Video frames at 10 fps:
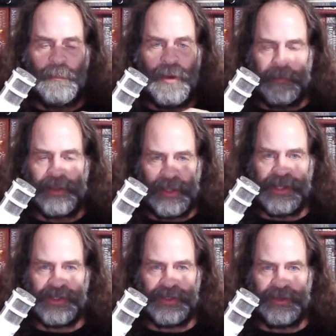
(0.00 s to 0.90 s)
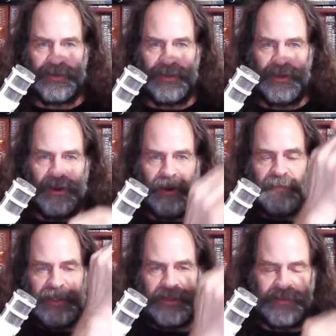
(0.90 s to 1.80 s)
population of
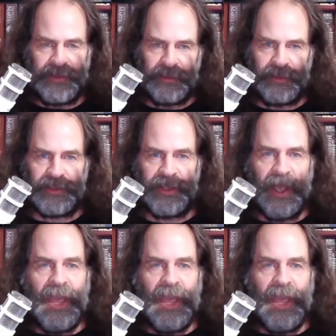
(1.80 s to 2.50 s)
individuals